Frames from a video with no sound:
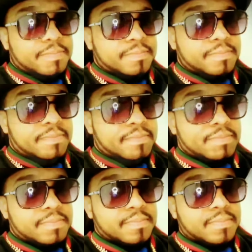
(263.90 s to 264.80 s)
if you
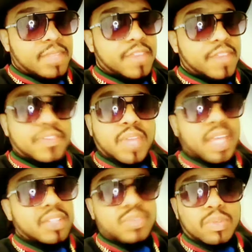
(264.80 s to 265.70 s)
can't do the math,
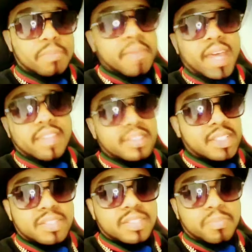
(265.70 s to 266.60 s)
there's a problem. Si
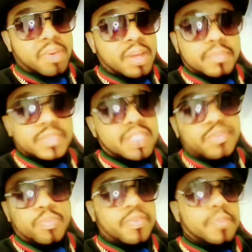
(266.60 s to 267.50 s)
vous ne pouvez pas faire la
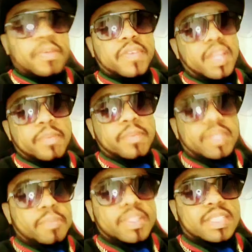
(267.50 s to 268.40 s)
mathématique, il y a un problème.